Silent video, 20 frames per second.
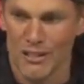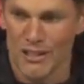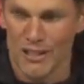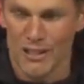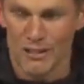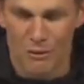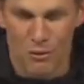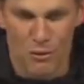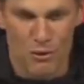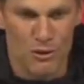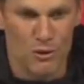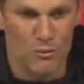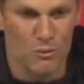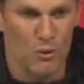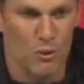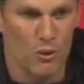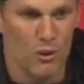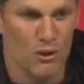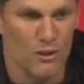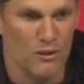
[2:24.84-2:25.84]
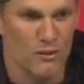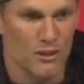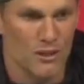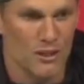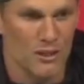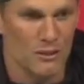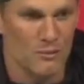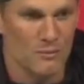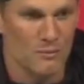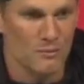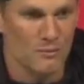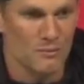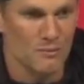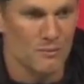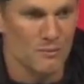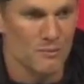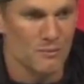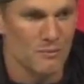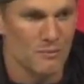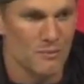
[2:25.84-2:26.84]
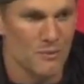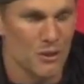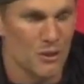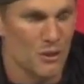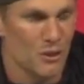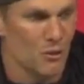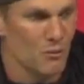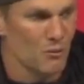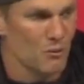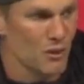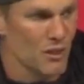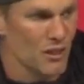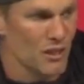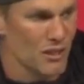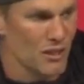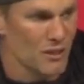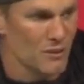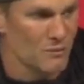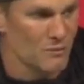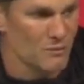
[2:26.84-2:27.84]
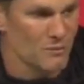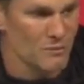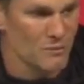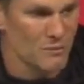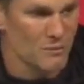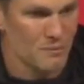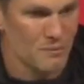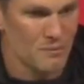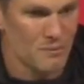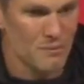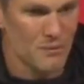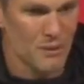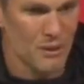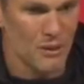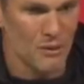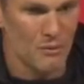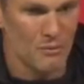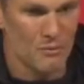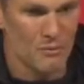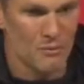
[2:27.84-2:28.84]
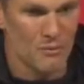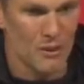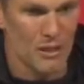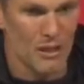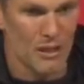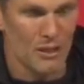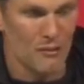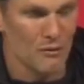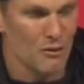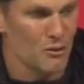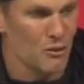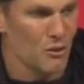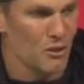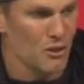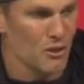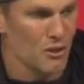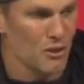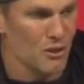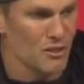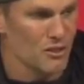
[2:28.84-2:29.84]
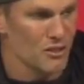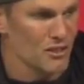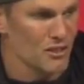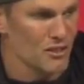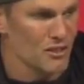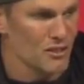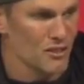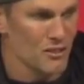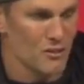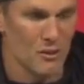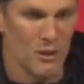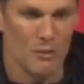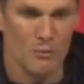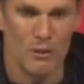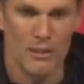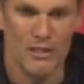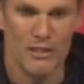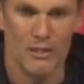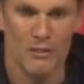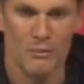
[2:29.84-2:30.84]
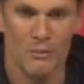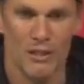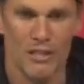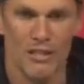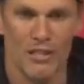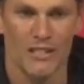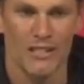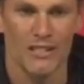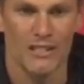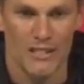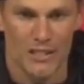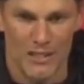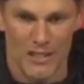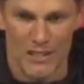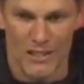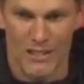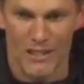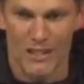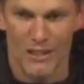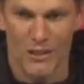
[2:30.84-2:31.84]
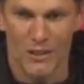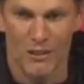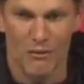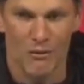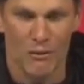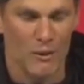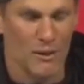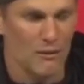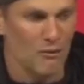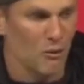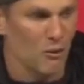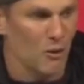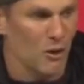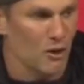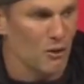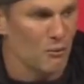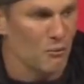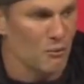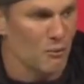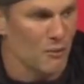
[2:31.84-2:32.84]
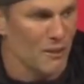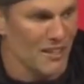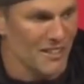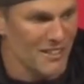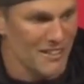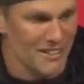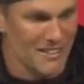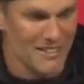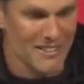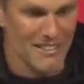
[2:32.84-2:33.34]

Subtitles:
everyone's support, and hopefully I love this organization. It's a great place to be, and thank you everybody for welcoming me,